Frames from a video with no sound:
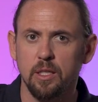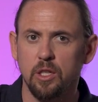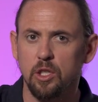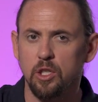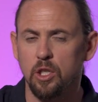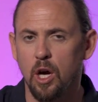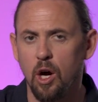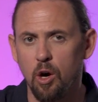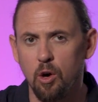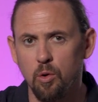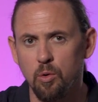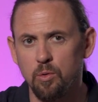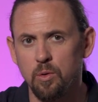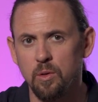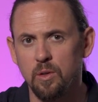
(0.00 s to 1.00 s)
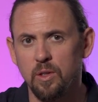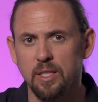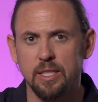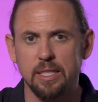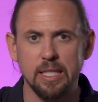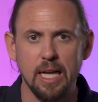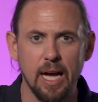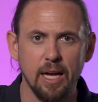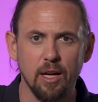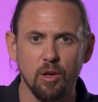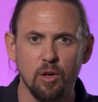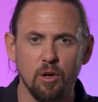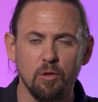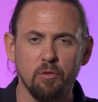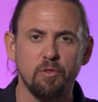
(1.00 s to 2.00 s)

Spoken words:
the tone, the style,